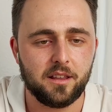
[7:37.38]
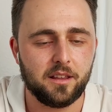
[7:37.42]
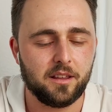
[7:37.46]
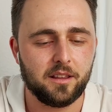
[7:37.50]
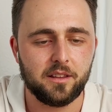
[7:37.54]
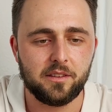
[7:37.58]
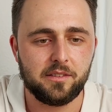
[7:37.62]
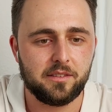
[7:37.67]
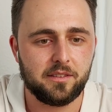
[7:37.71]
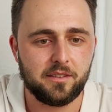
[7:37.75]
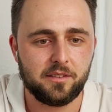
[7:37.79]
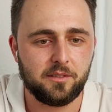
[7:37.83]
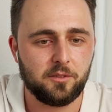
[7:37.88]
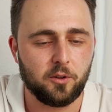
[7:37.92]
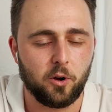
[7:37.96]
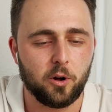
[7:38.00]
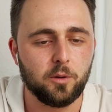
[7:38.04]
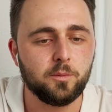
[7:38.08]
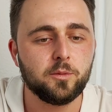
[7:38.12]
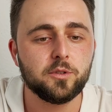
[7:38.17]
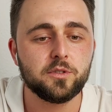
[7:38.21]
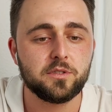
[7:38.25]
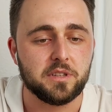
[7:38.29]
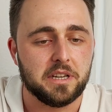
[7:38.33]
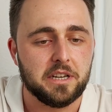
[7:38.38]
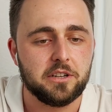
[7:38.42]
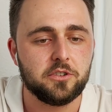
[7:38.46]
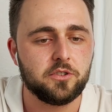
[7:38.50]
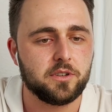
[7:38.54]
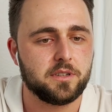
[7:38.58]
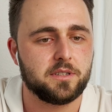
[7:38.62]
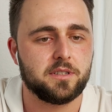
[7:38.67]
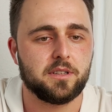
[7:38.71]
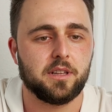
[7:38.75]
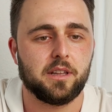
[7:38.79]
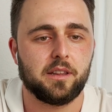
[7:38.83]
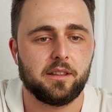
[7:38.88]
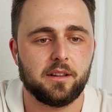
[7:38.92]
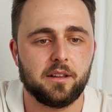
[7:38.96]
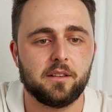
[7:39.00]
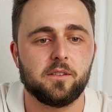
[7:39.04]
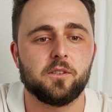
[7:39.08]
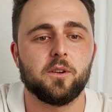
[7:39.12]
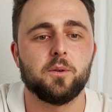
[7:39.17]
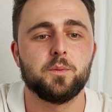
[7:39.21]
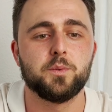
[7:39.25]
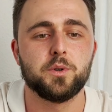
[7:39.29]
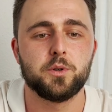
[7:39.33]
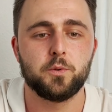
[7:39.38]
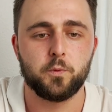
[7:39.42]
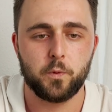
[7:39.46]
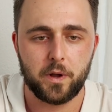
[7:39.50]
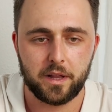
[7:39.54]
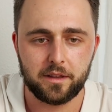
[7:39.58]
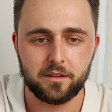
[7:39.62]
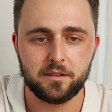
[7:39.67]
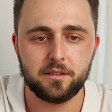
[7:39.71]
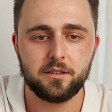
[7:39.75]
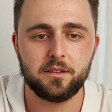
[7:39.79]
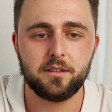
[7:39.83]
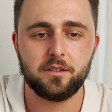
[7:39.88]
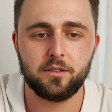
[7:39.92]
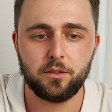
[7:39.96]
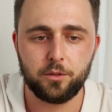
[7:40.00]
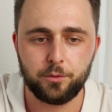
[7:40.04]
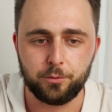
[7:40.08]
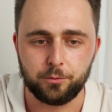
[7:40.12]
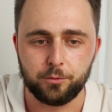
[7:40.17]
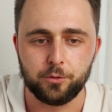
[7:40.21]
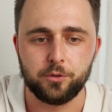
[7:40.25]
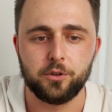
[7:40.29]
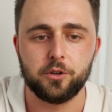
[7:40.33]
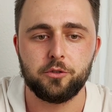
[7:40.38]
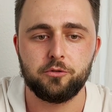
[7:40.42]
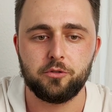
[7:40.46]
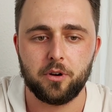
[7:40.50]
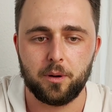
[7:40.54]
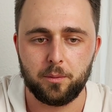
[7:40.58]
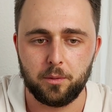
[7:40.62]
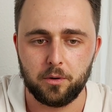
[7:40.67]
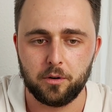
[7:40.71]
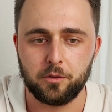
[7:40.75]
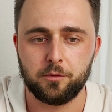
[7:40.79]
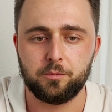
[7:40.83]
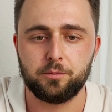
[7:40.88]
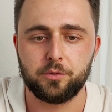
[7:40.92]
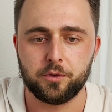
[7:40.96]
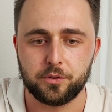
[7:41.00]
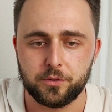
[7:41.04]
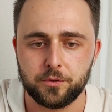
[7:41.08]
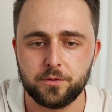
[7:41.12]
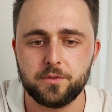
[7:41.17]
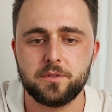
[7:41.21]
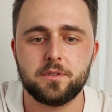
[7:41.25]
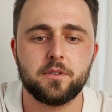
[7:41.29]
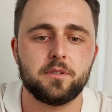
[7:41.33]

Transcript: It's almost interesting that someone went through the trouble of producing